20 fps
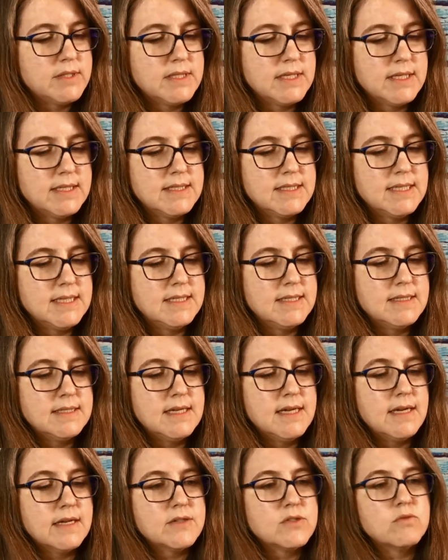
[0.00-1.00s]

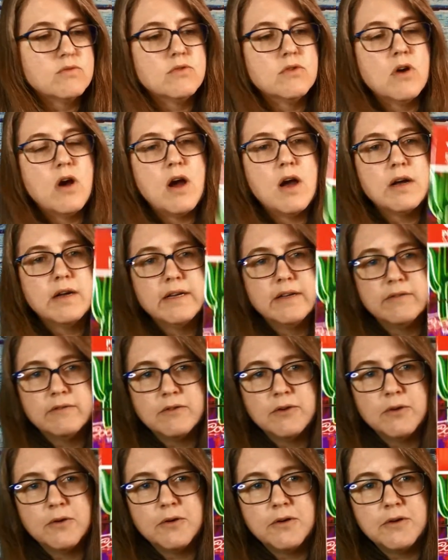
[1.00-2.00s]
66 Rock and
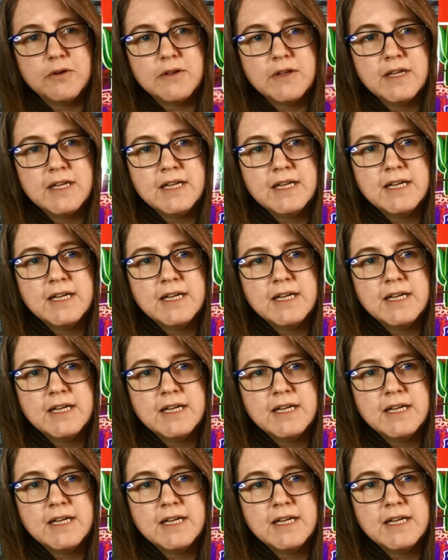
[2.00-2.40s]
Roll.